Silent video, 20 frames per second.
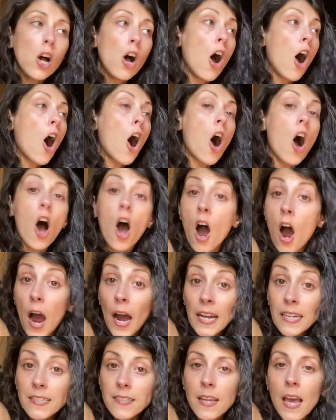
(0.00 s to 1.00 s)

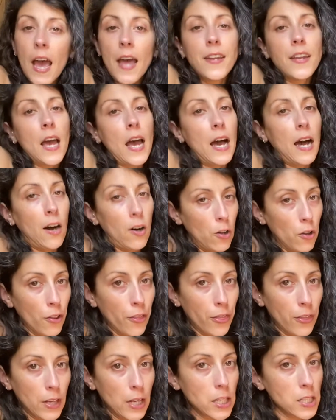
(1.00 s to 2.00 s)
hot, and
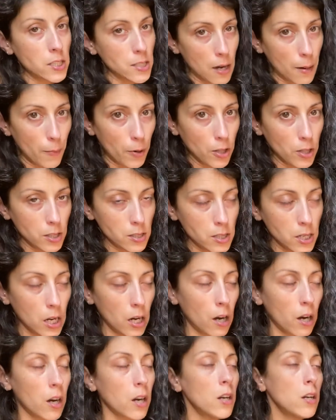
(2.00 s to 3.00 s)
healthy summer this
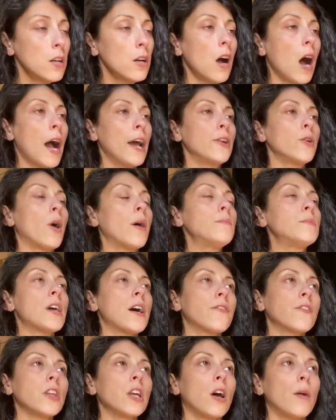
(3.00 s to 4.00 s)
year. I know I'm
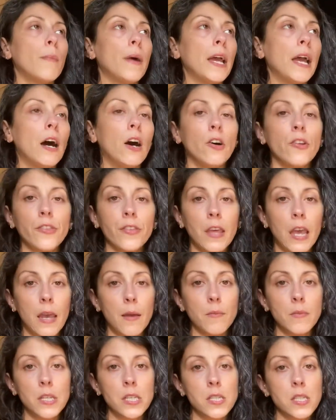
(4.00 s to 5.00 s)
definitely on my health
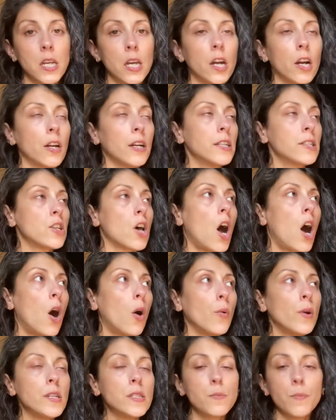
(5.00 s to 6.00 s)
game this year. It's
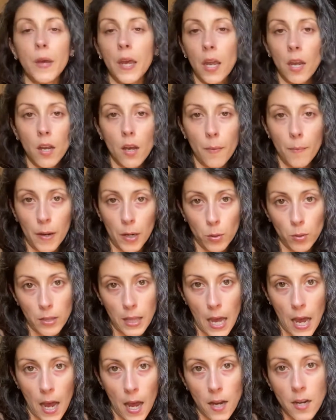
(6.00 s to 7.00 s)
always been about
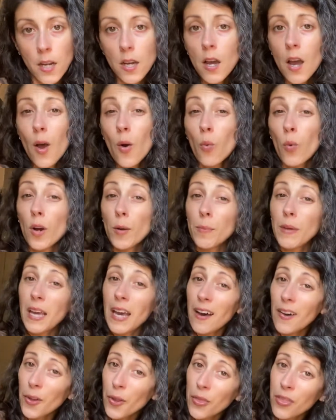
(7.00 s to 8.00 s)
that. I want to be
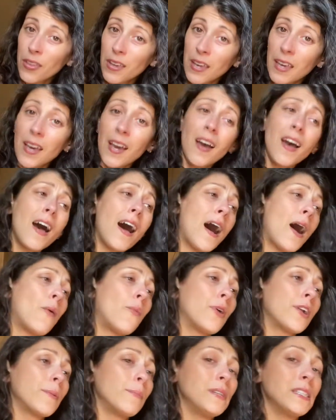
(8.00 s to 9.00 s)
healthy. I
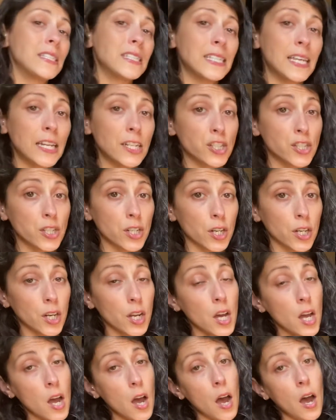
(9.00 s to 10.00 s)
want to be centered.
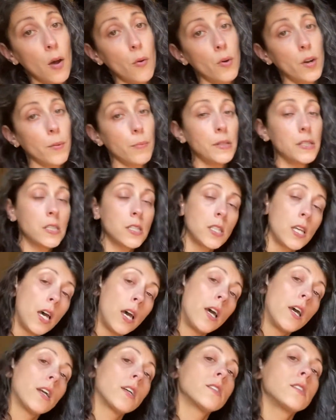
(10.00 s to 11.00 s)
I want to be
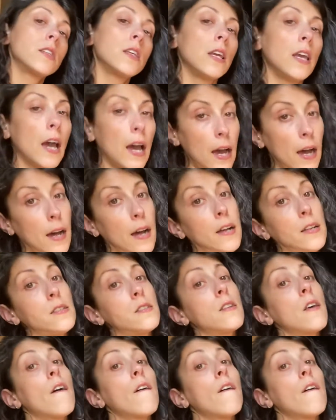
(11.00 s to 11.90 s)
sexy as